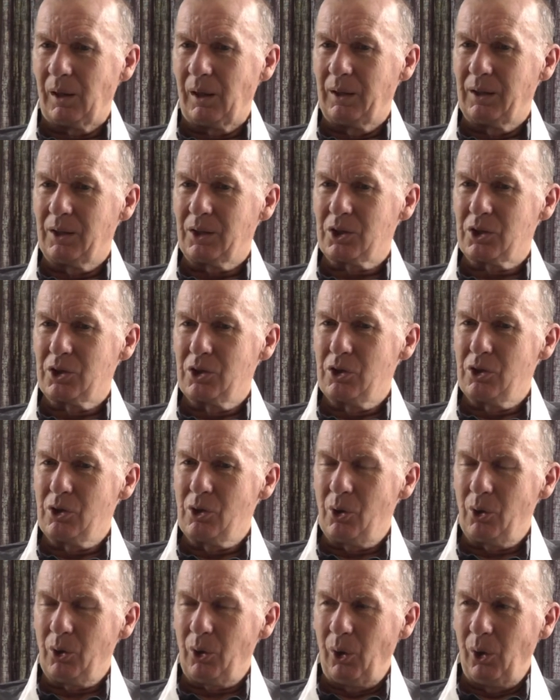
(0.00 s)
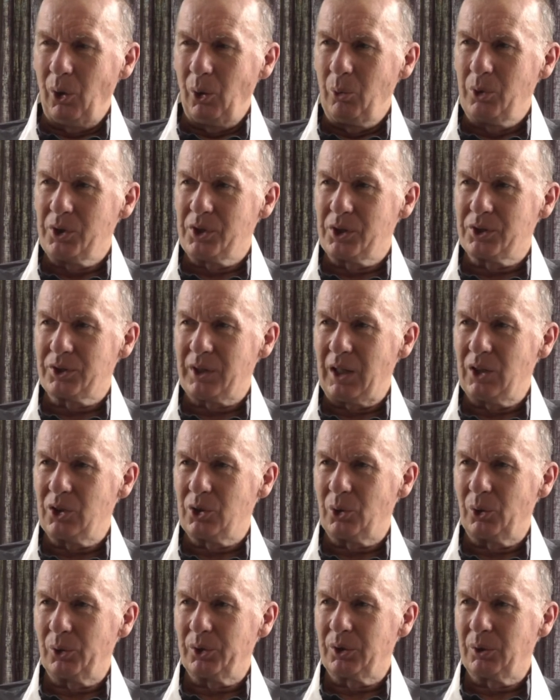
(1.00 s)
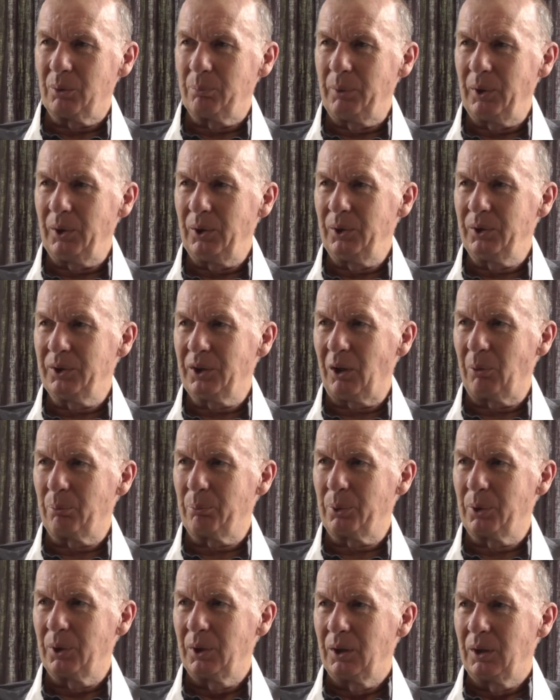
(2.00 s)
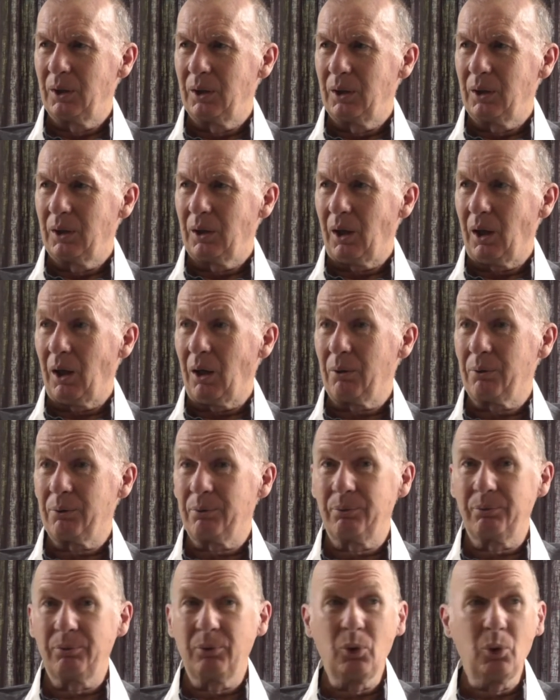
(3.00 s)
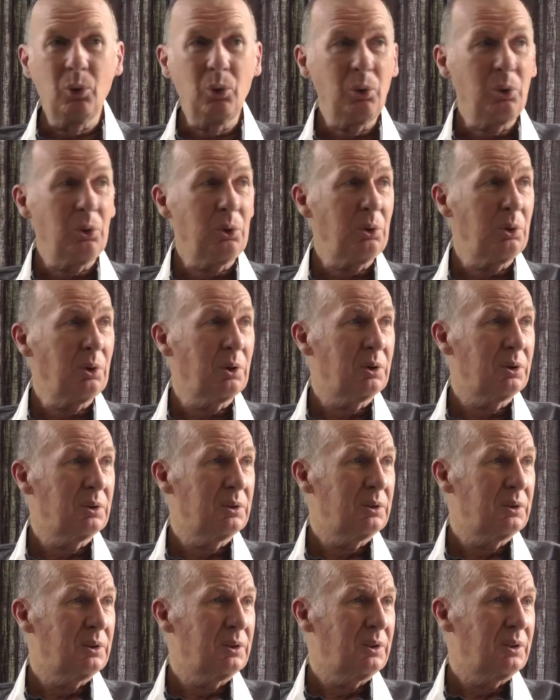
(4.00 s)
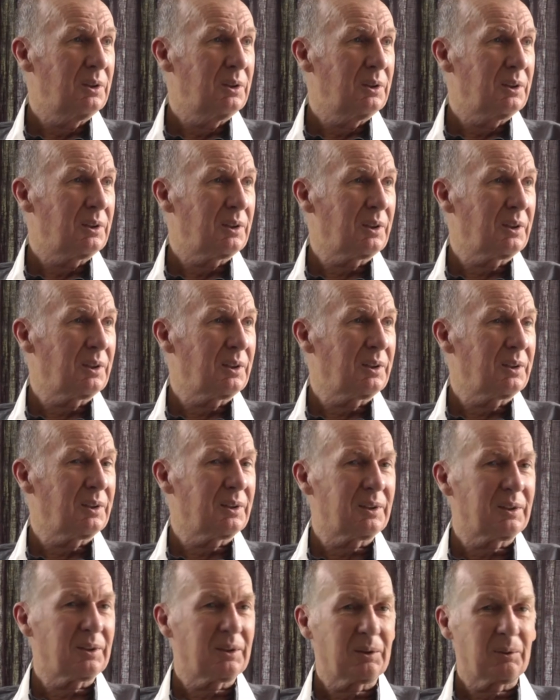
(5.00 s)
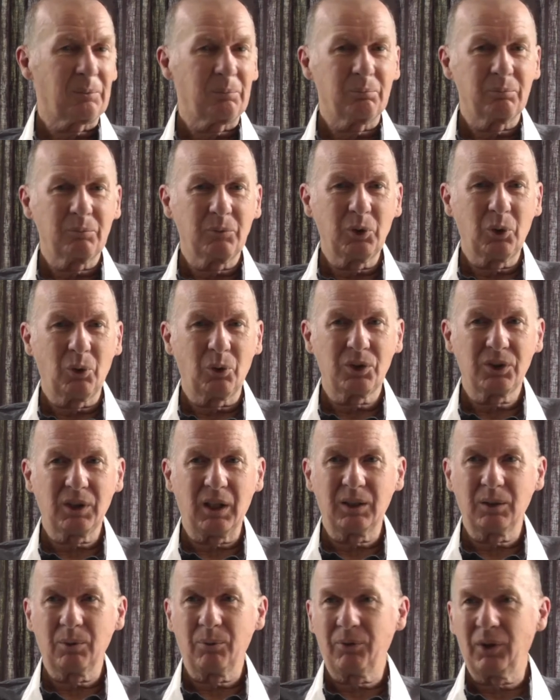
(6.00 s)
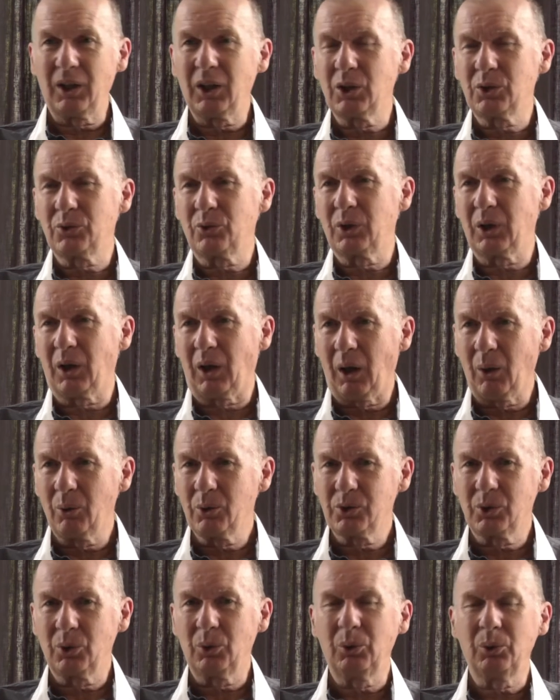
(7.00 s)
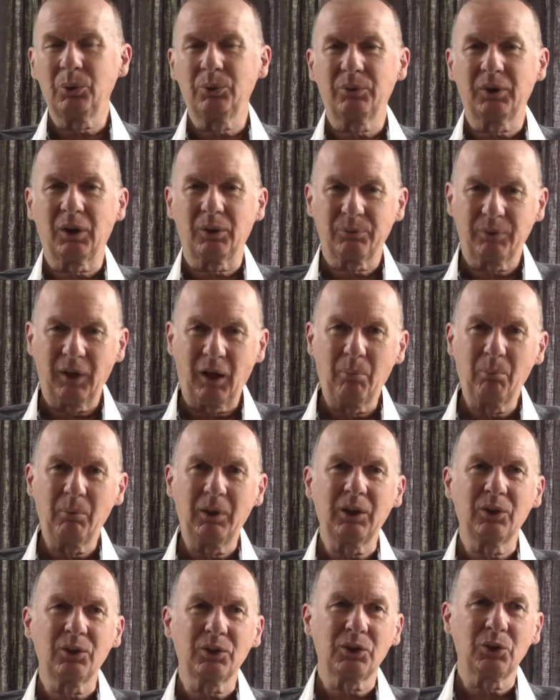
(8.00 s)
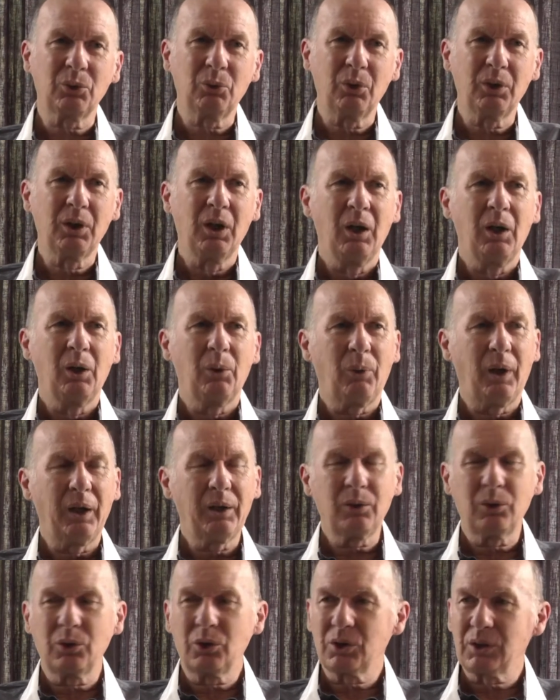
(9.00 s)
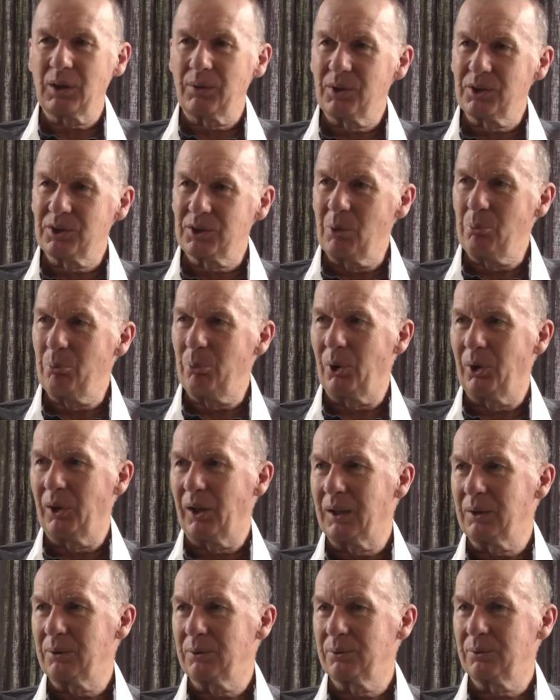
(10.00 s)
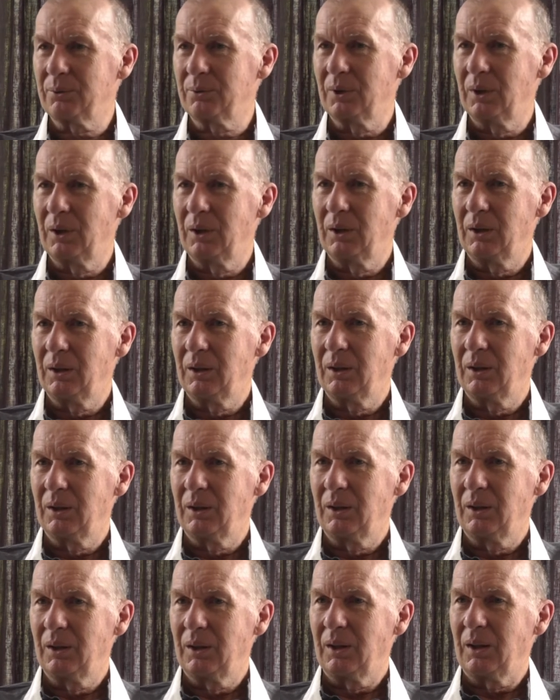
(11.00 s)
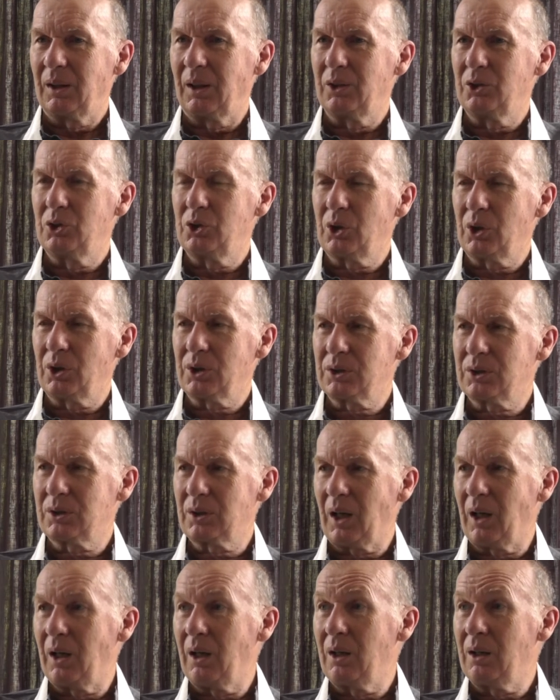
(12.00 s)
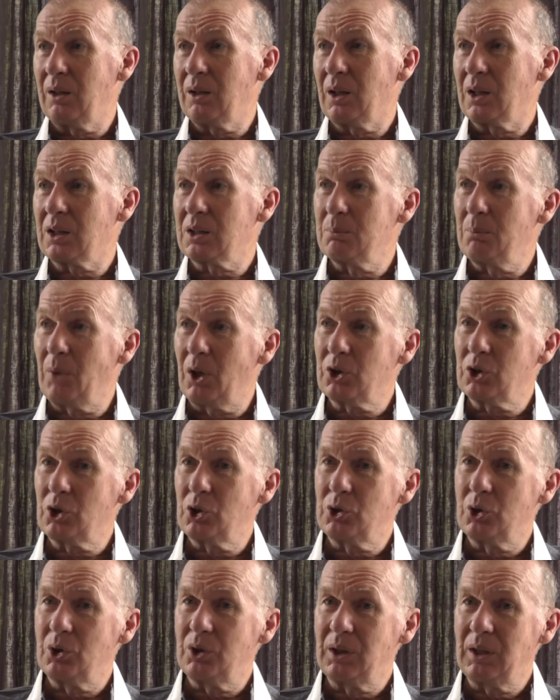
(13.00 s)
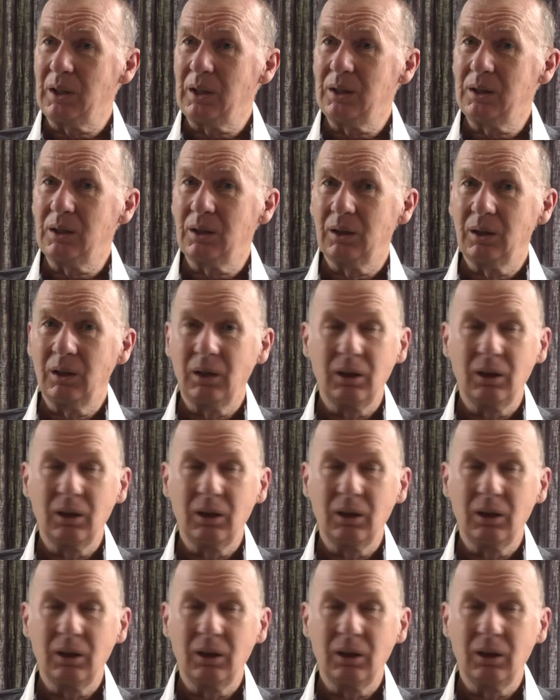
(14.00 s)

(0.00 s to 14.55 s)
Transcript: and it's not always essential to build up a full uh, you know, set of things for your household, for your family and so on, why not just have a simple life and just earn as much as you need